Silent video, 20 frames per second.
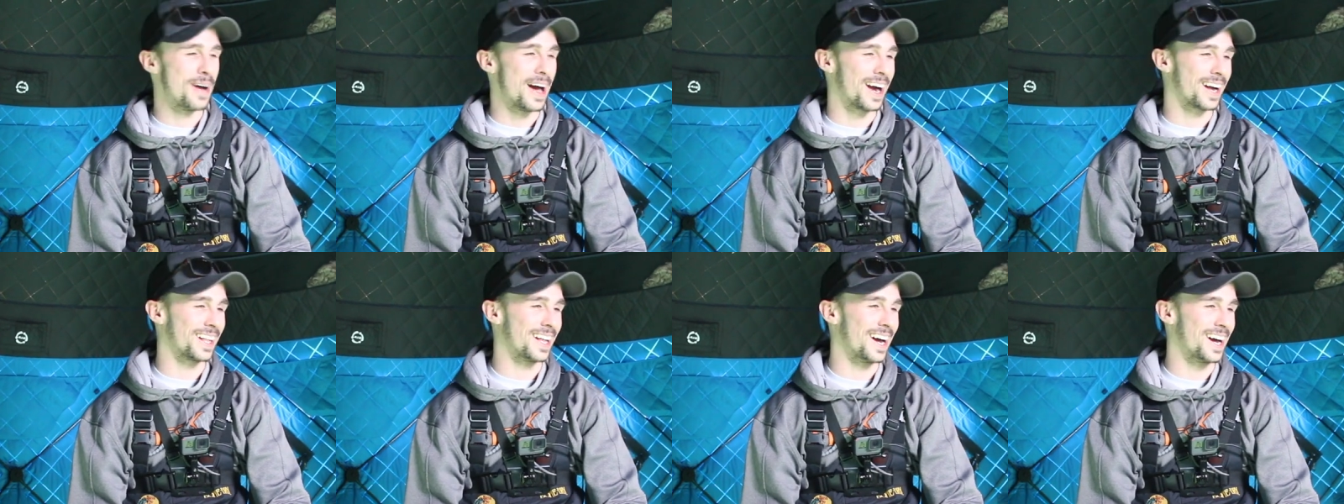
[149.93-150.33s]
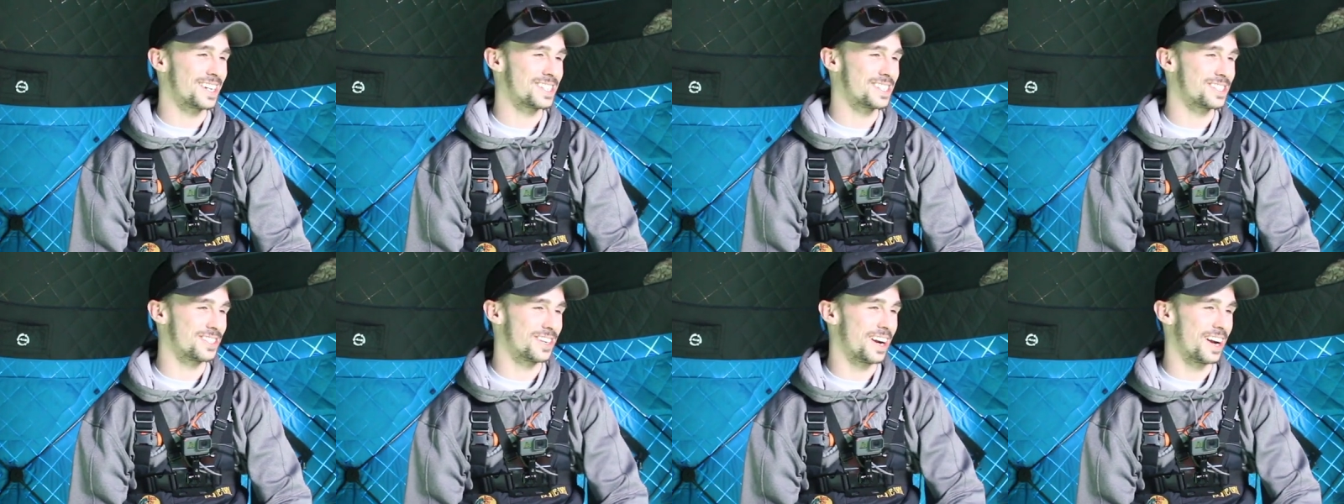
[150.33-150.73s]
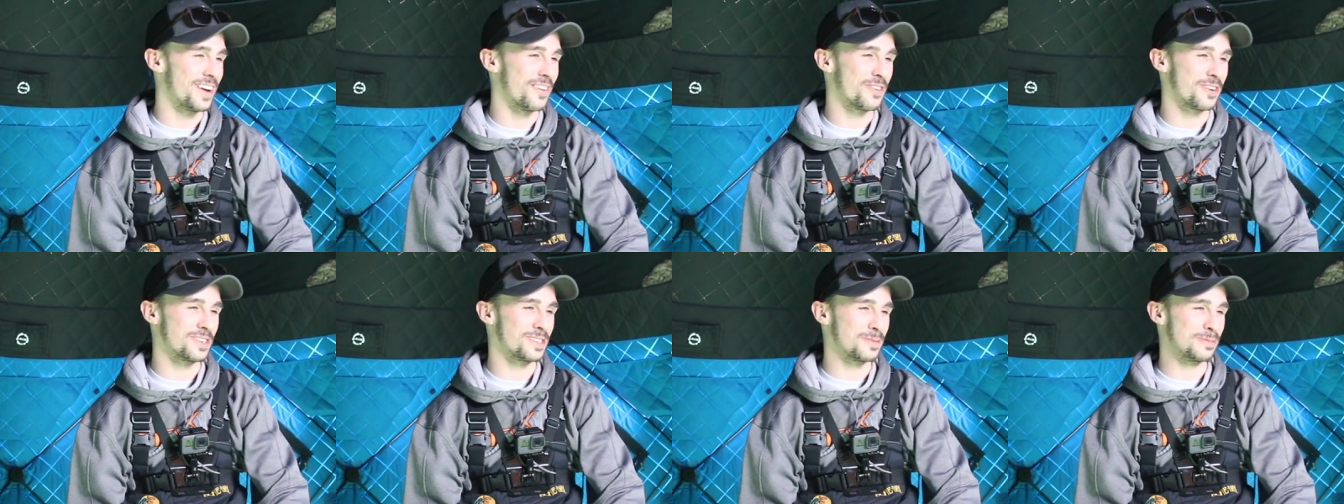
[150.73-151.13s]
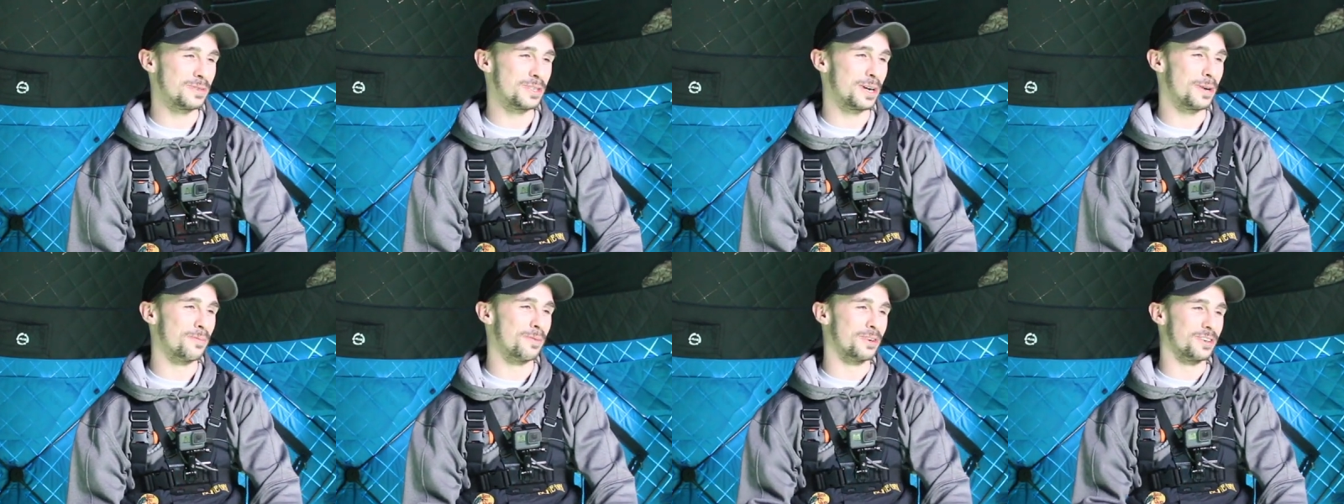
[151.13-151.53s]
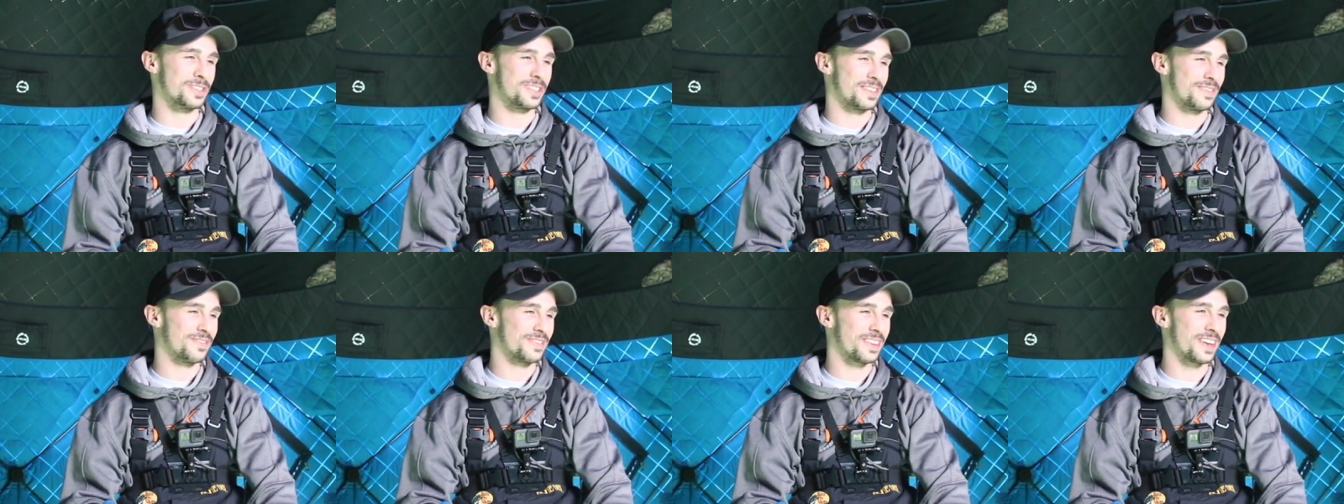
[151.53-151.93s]
Backlash is ready for some
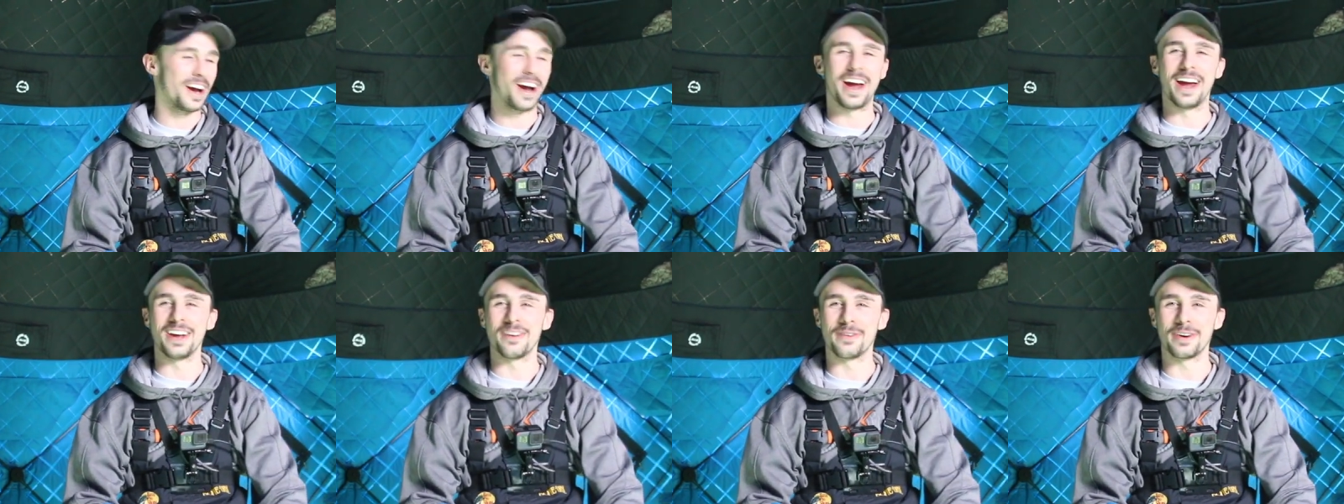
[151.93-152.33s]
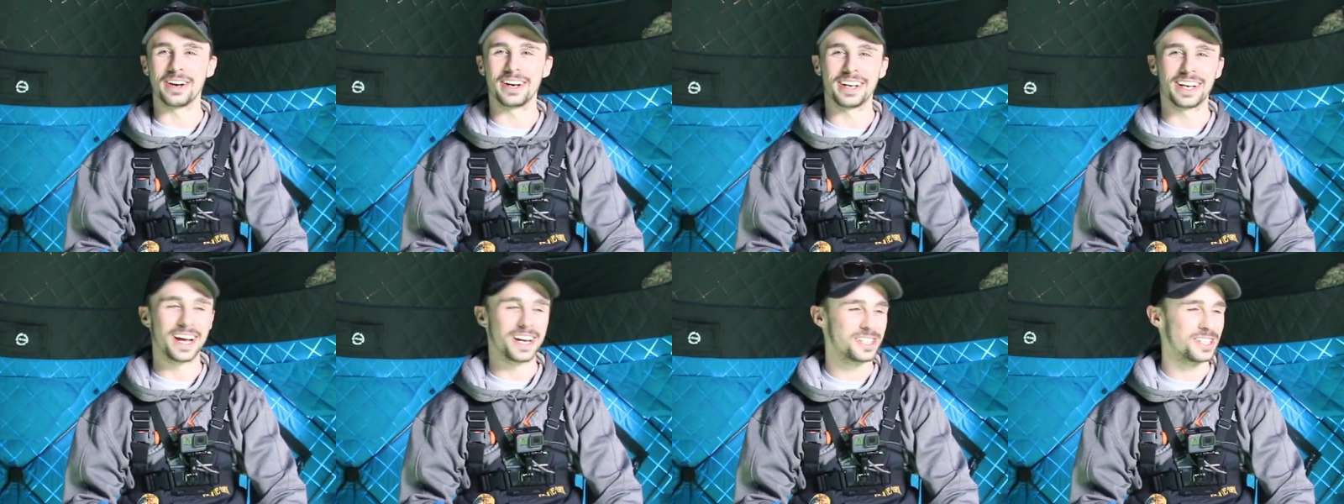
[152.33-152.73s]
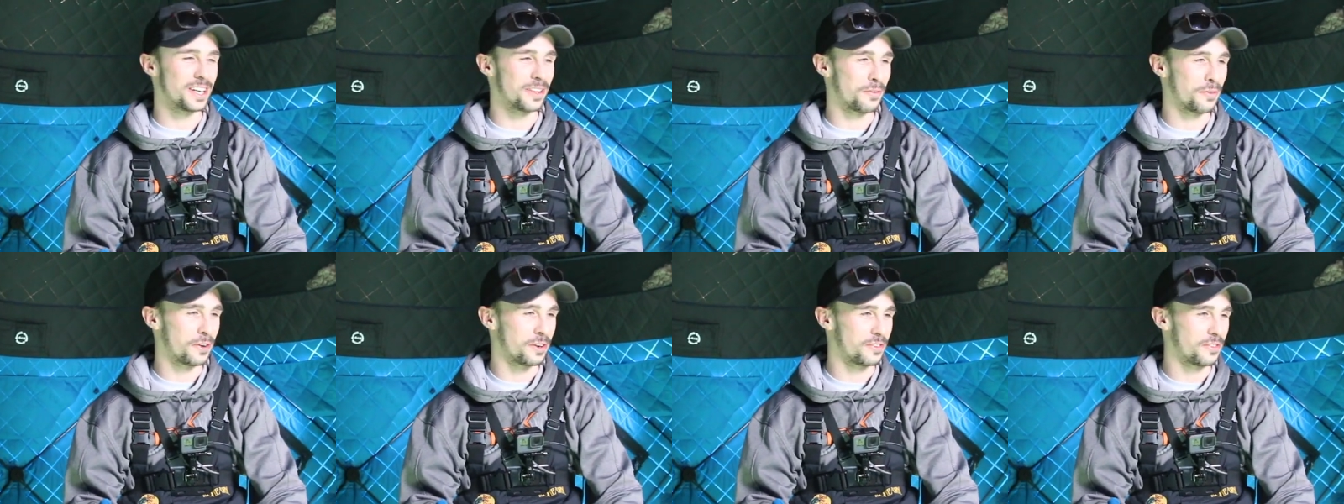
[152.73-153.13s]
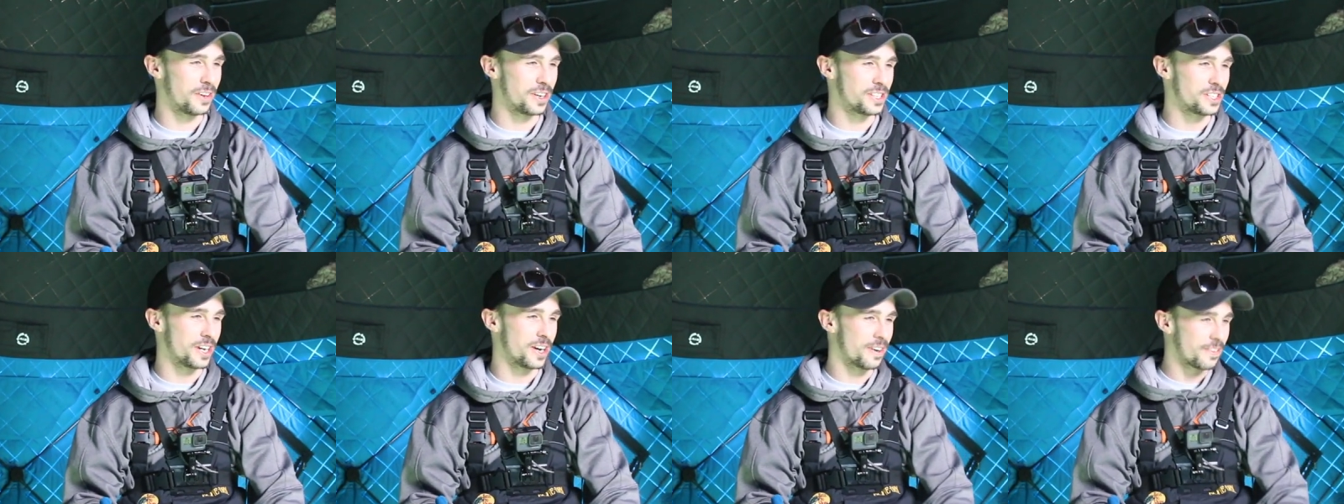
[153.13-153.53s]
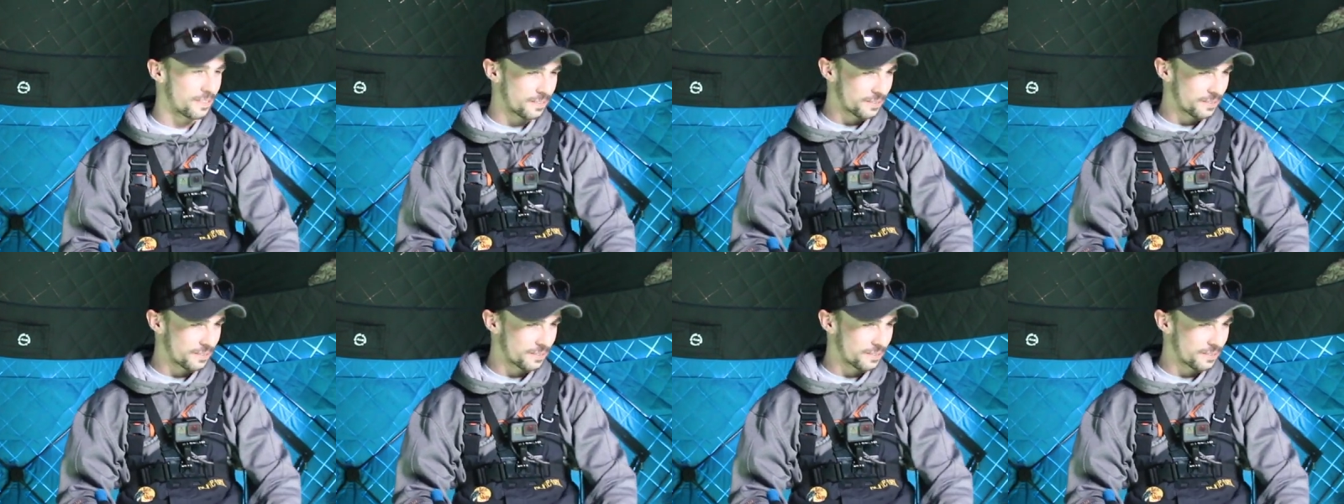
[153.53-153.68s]
jumbos. All right, we're going to catch you at the first fish here.